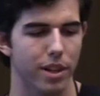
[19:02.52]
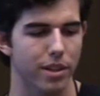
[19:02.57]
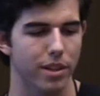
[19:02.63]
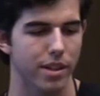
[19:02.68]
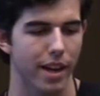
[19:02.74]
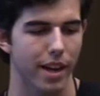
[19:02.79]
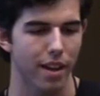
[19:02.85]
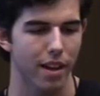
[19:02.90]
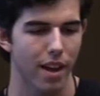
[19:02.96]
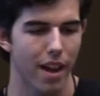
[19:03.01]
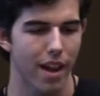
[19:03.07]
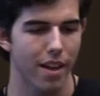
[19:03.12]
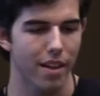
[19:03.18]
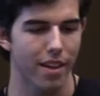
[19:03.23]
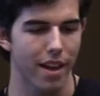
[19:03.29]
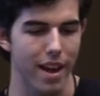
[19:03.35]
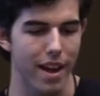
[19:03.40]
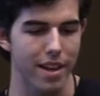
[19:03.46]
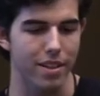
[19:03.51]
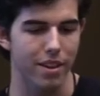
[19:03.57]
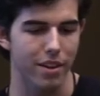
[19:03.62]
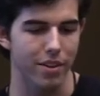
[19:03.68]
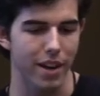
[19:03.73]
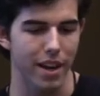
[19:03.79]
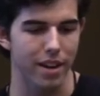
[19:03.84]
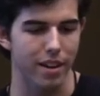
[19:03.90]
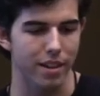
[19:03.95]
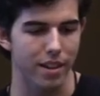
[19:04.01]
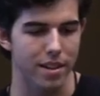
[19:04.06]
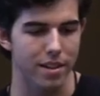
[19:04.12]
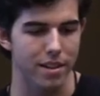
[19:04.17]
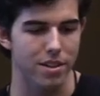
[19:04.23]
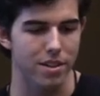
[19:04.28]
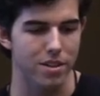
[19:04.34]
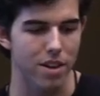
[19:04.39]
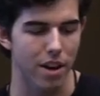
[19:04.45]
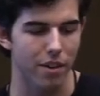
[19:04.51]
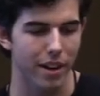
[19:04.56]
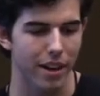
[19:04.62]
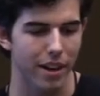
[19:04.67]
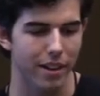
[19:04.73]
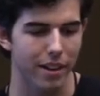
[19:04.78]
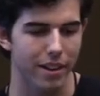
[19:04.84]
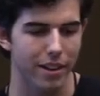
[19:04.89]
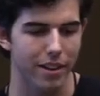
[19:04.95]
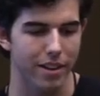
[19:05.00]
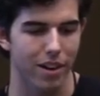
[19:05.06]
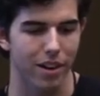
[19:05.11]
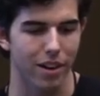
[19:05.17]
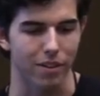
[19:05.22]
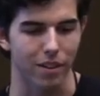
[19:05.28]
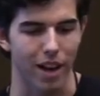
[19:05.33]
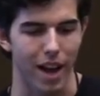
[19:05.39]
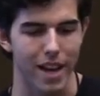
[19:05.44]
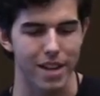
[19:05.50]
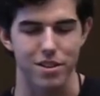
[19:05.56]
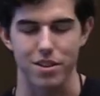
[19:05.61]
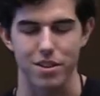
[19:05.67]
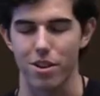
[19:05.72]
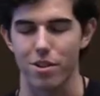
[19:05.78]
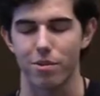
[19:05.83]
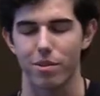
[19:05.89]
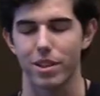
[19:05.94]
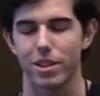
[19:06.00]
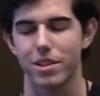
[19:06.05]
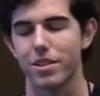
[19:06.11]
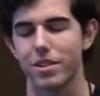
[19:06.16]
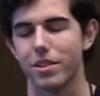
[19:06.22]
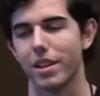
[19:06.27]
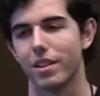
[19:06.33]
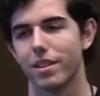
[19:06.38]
like, hey, theoretically, this is not regular at all. I don't want to do it.